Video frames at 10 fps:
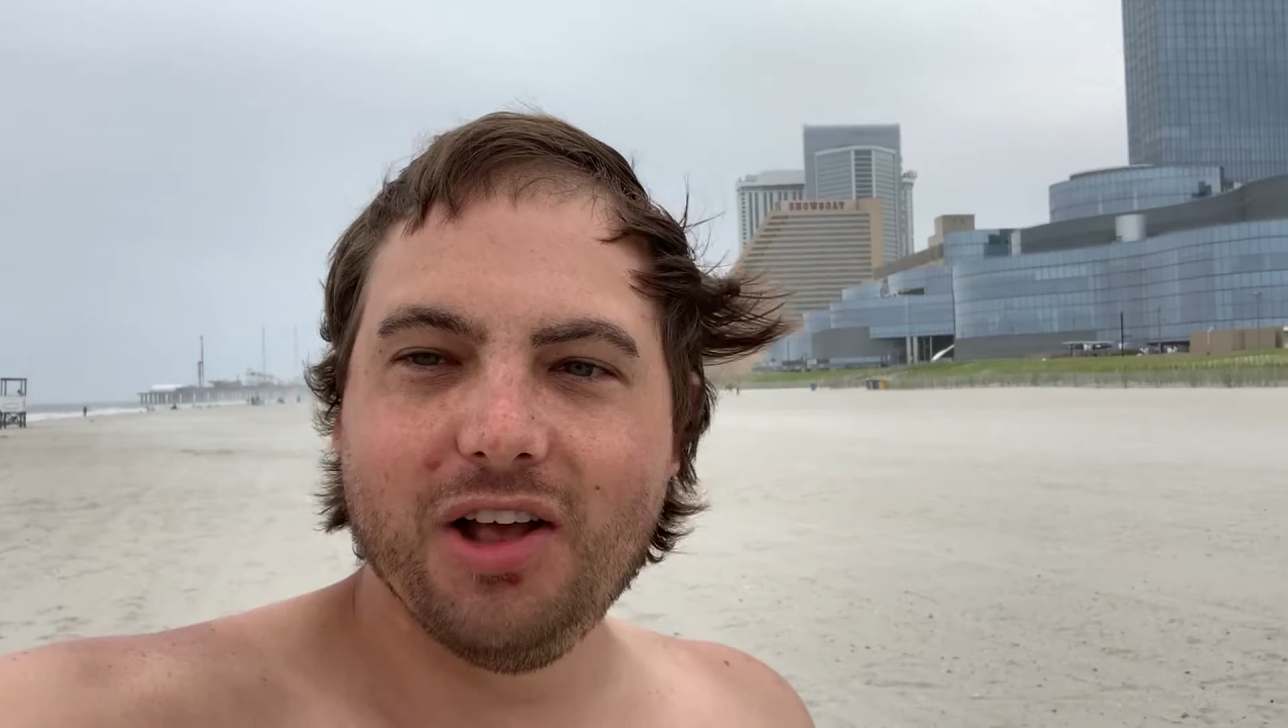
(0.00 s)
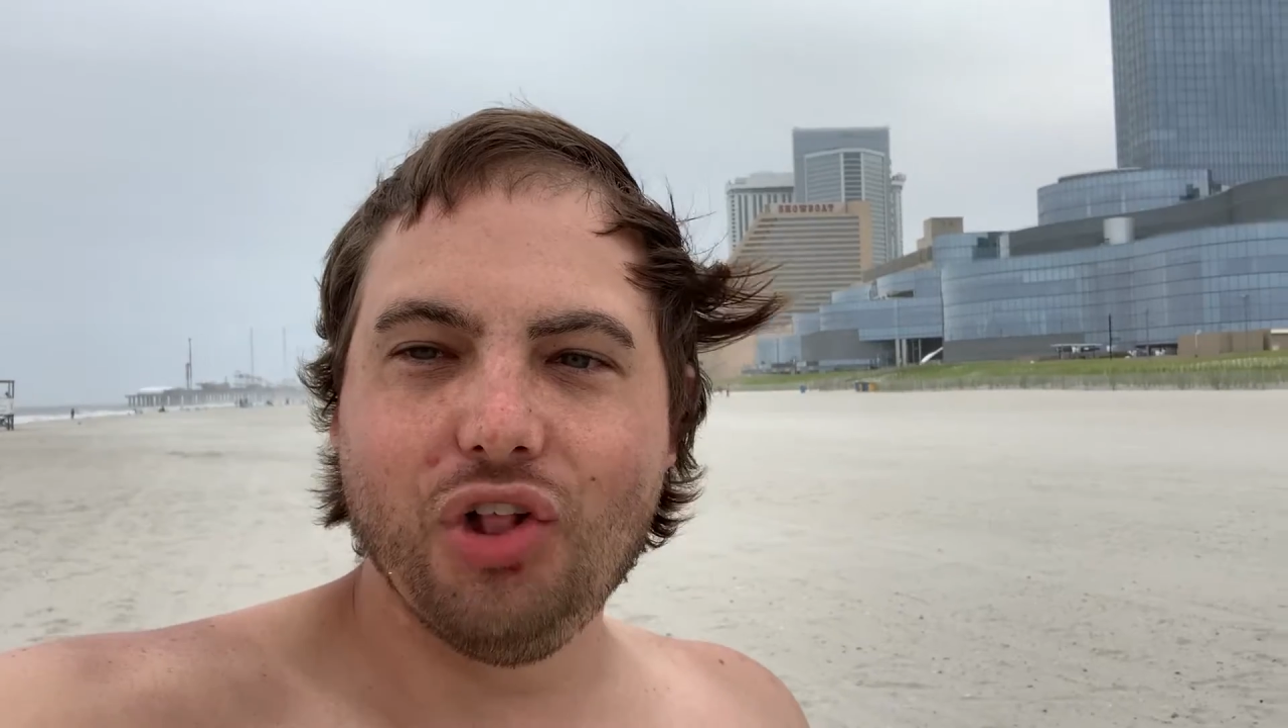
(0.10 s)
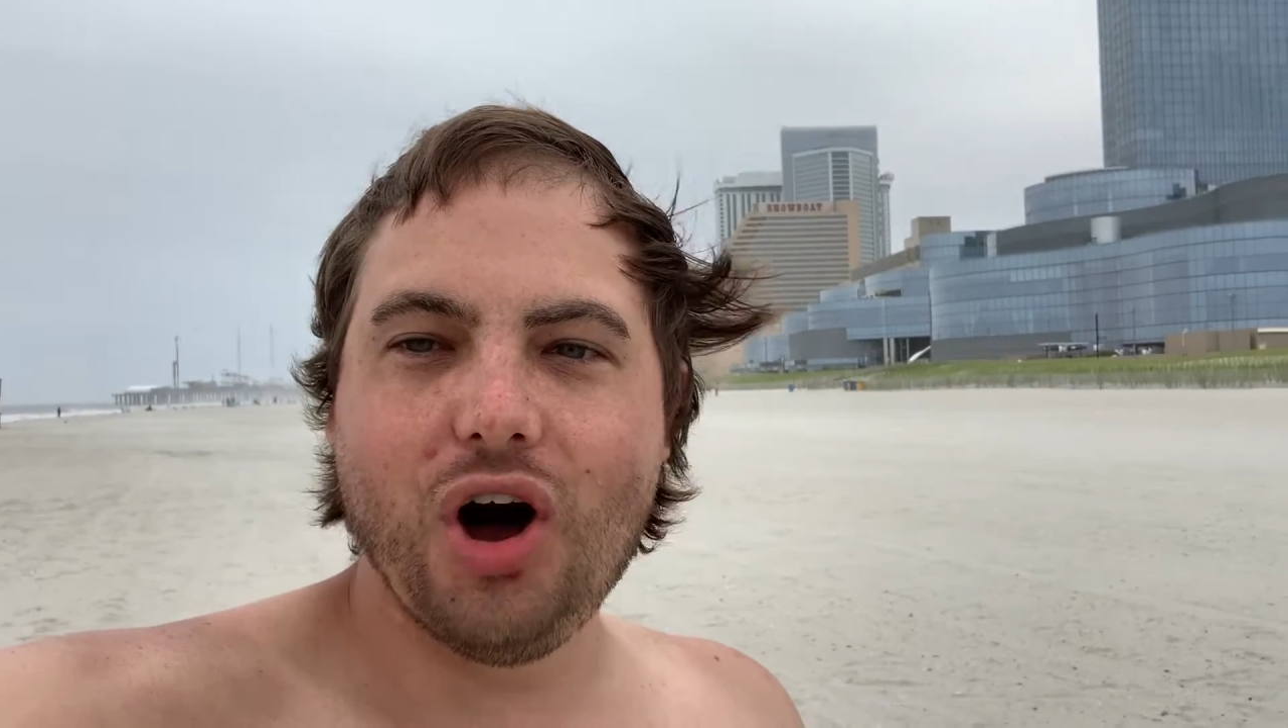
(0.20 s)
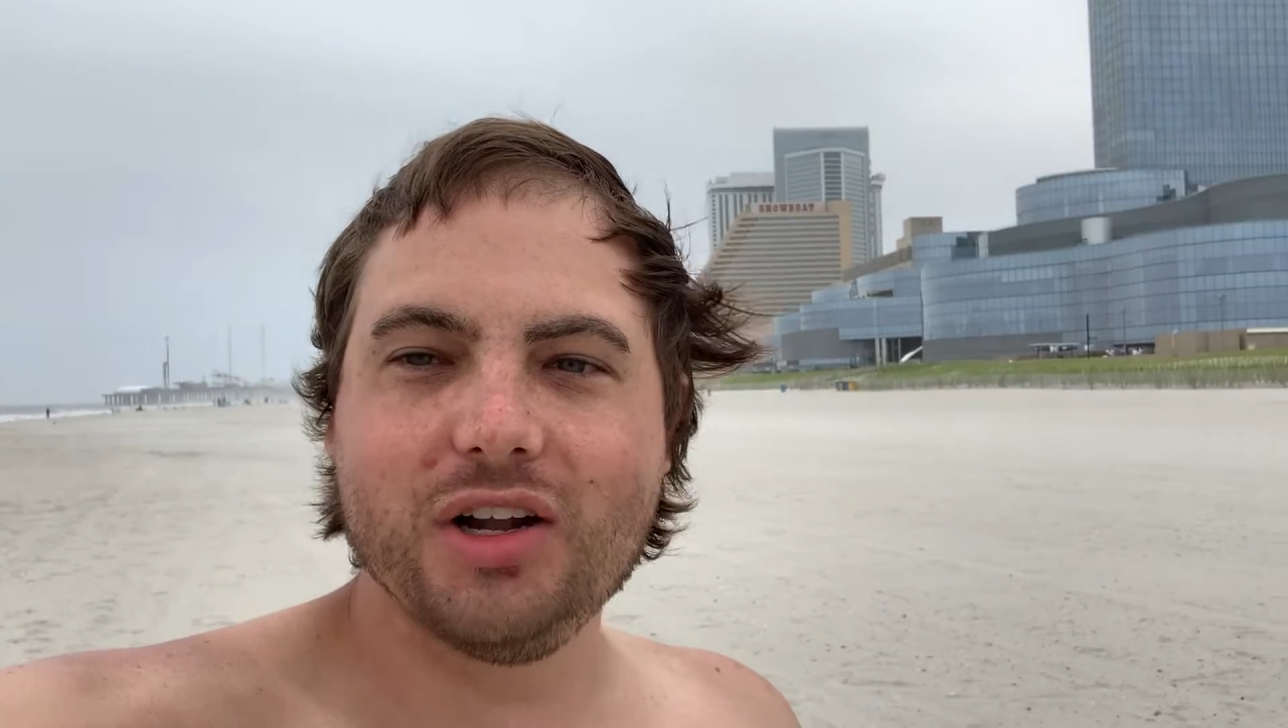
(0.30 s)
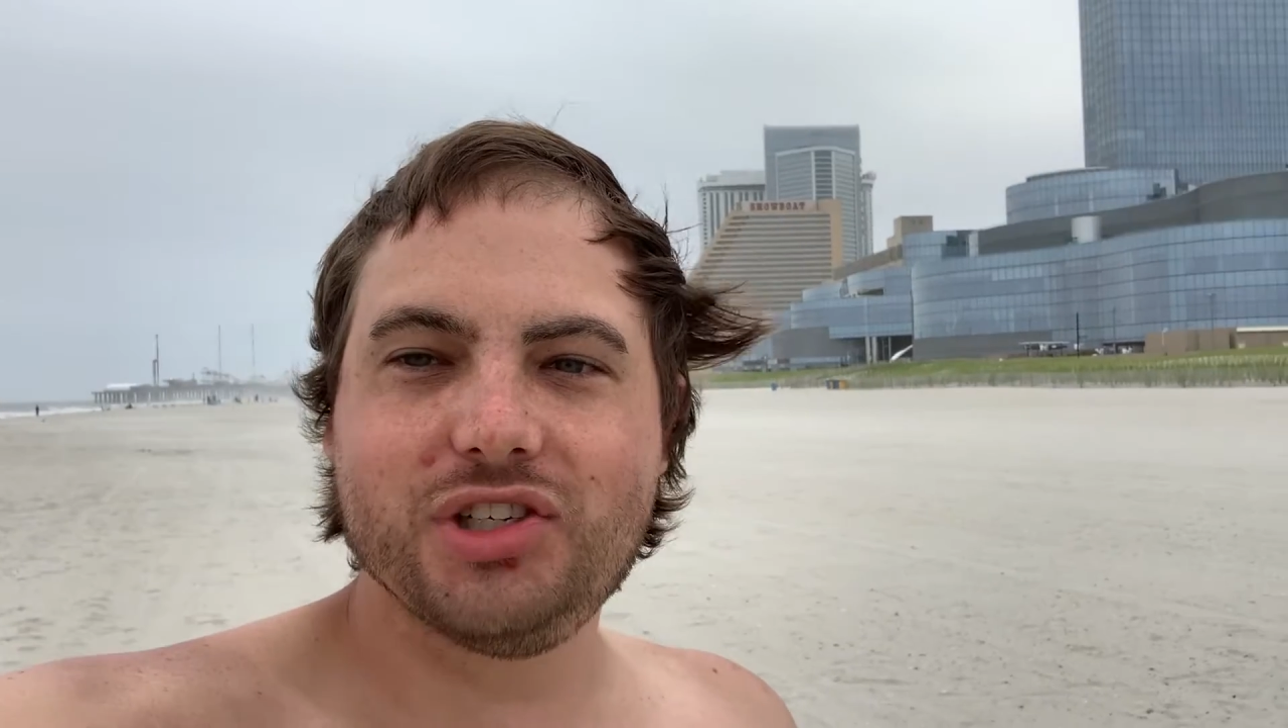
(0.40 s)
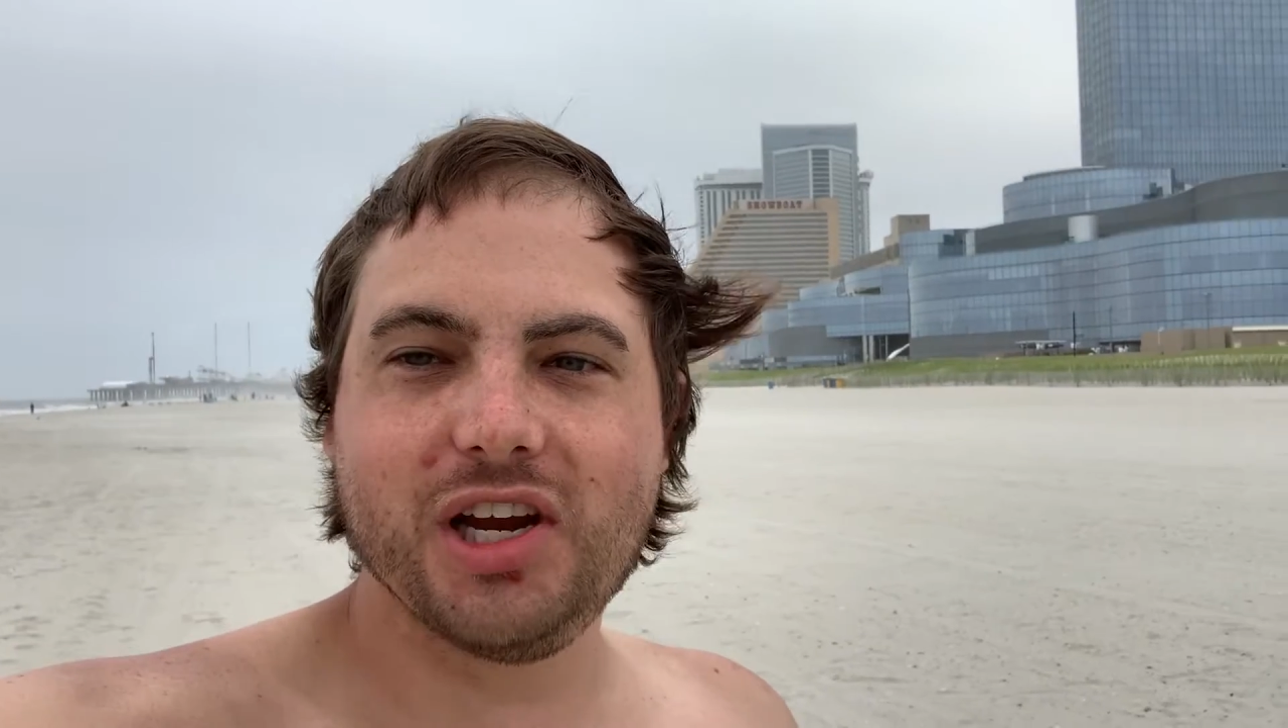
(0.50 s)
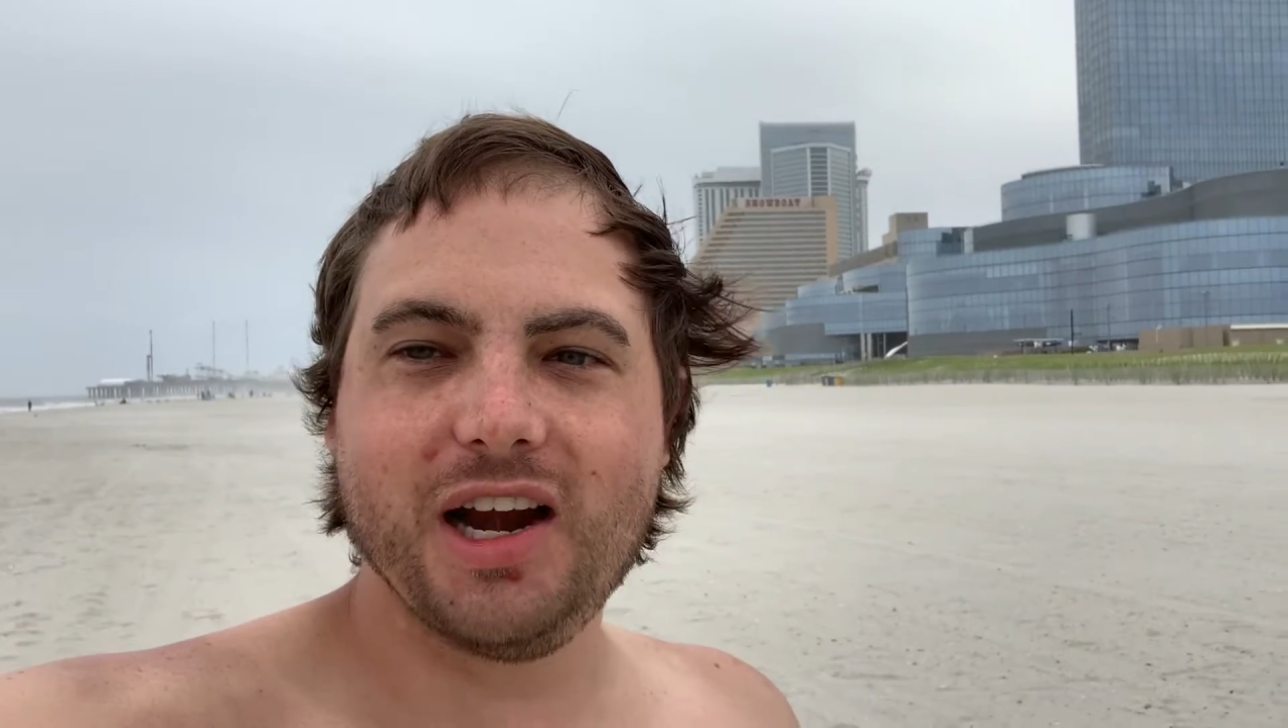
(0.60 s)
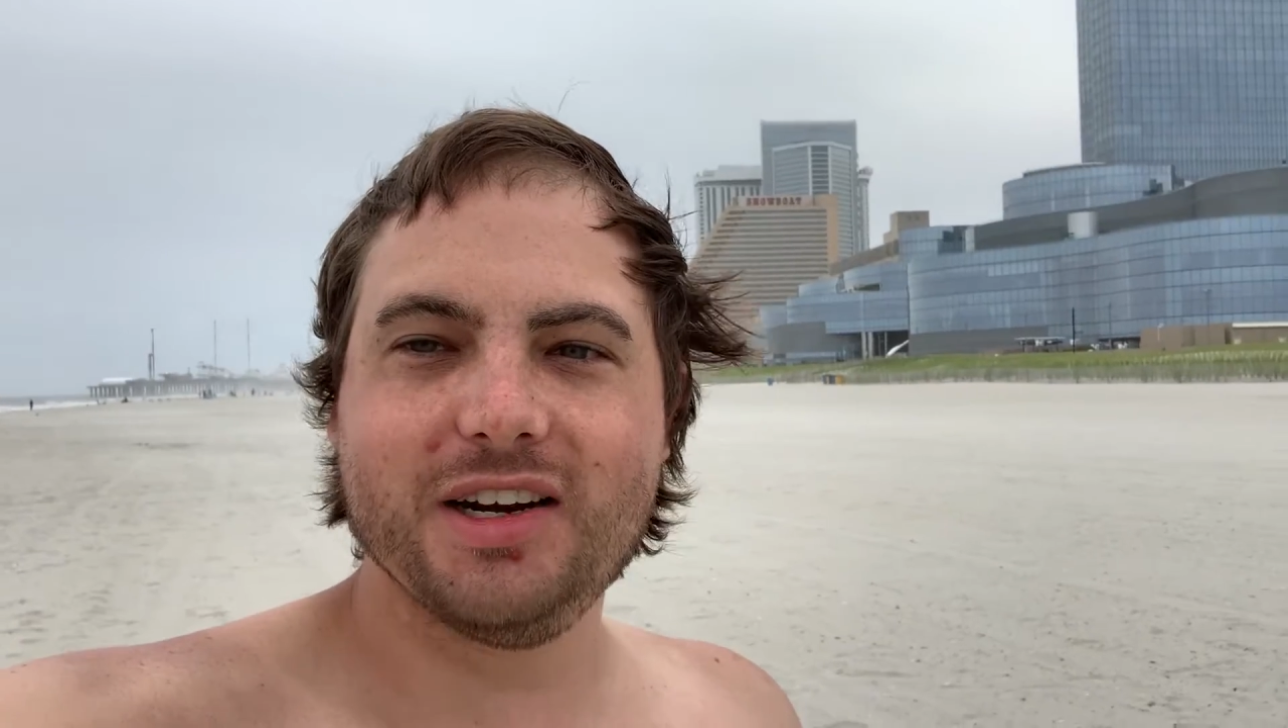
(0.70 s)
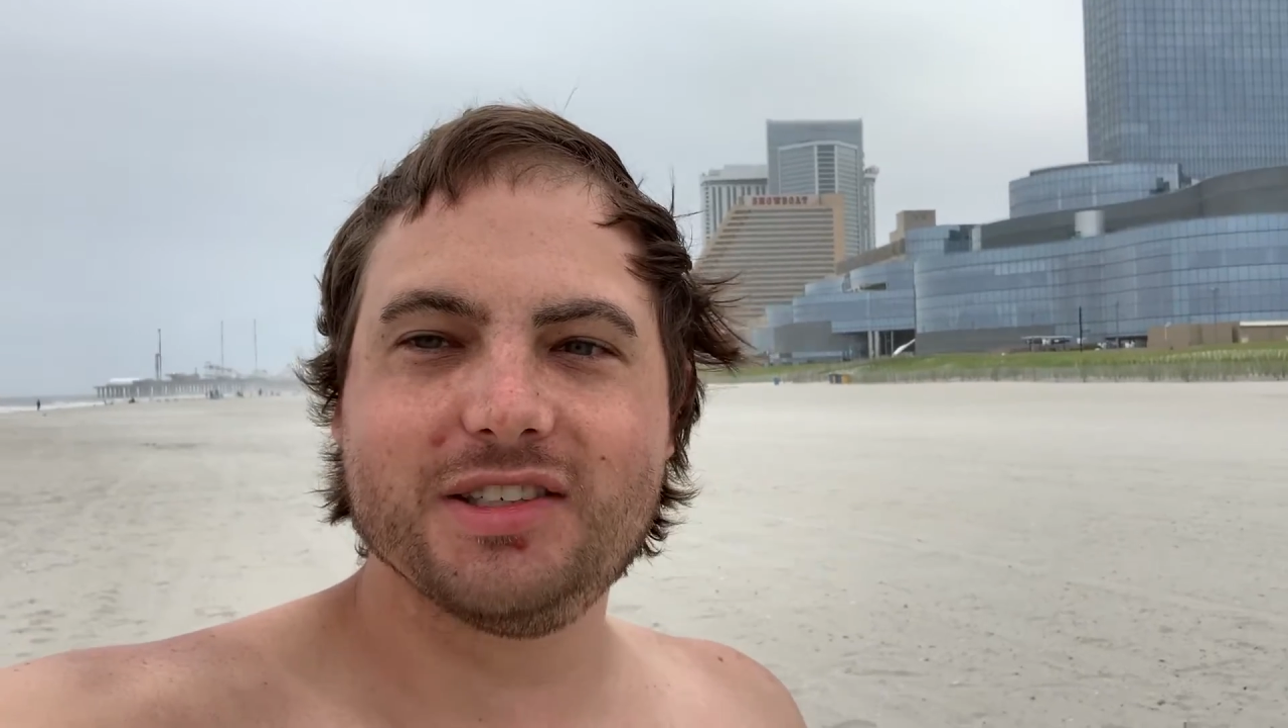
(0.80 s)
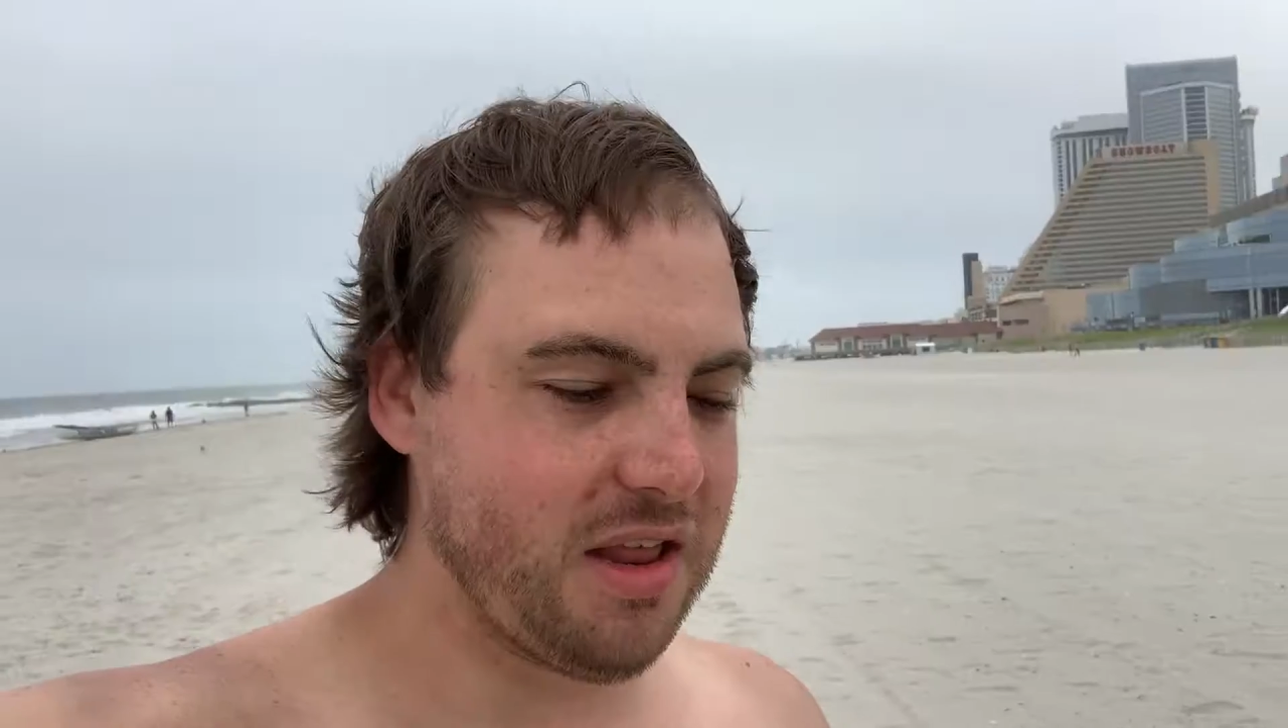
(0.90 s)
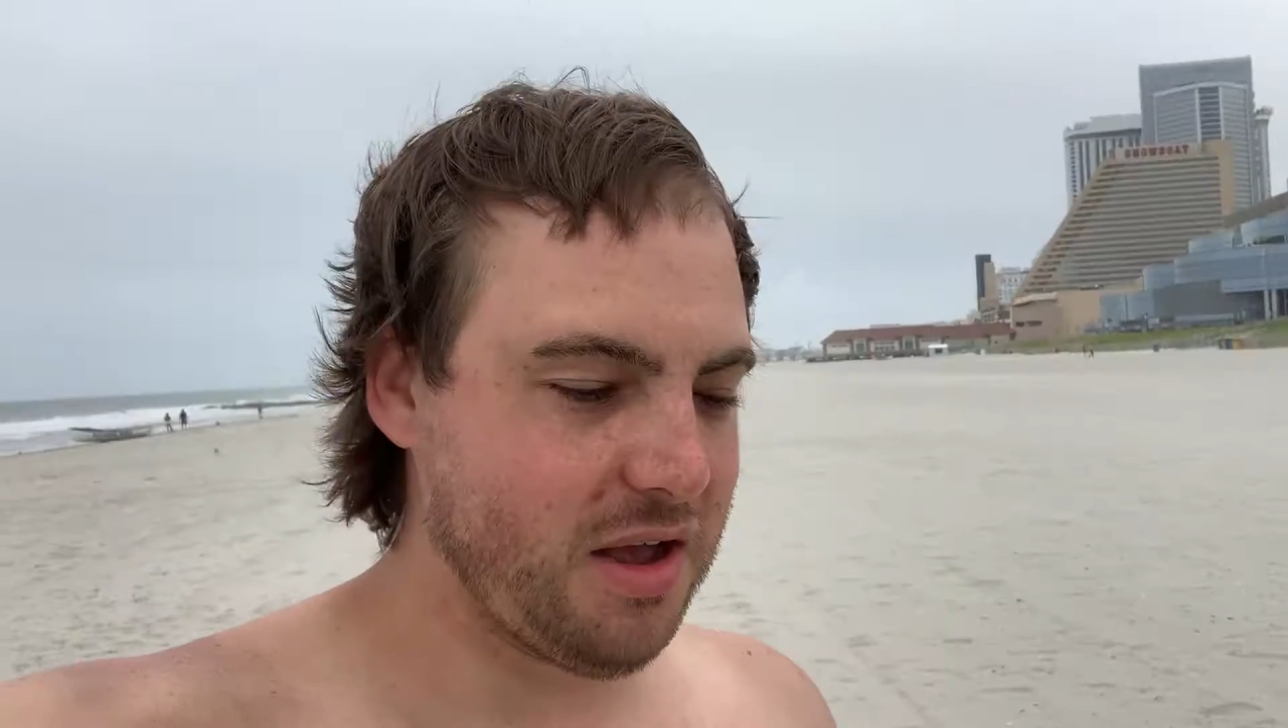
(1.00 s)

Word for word: lawn chairs.